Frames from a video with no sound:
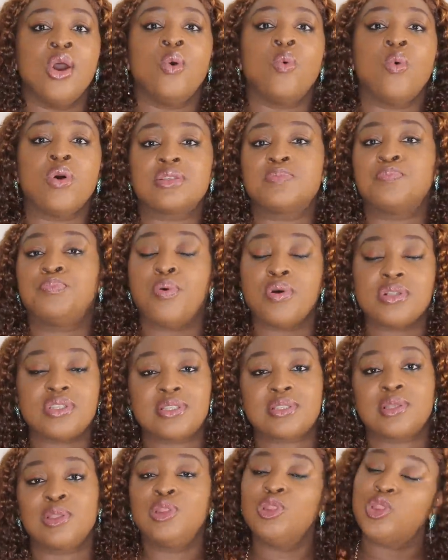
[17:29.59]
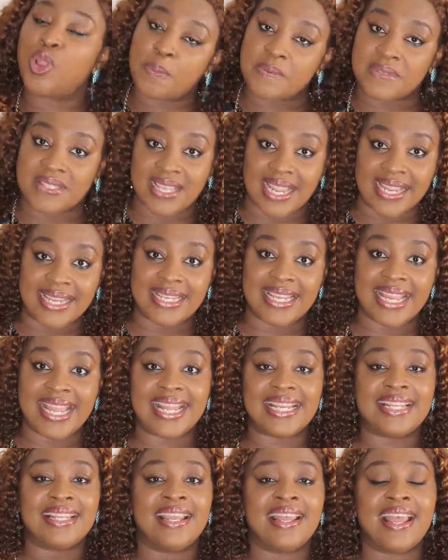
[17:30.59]
was both
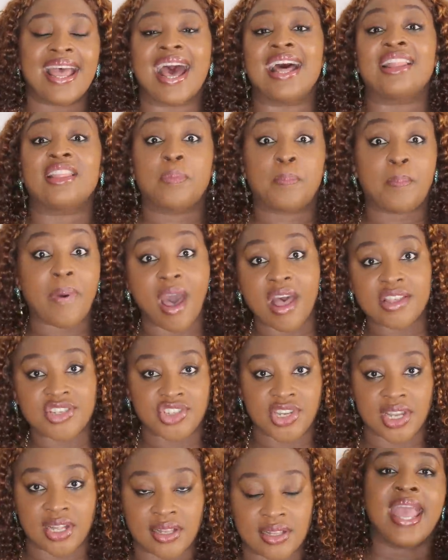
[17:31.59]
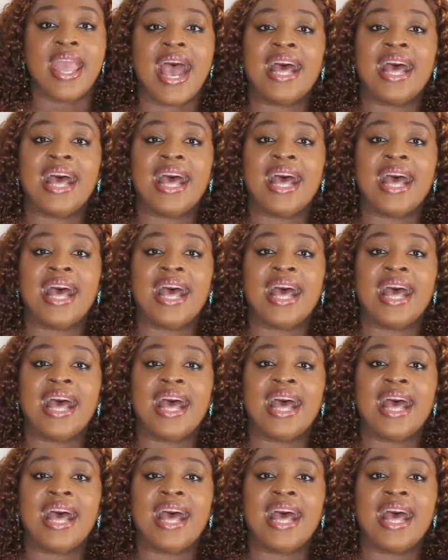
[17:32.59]
lopsided and partial,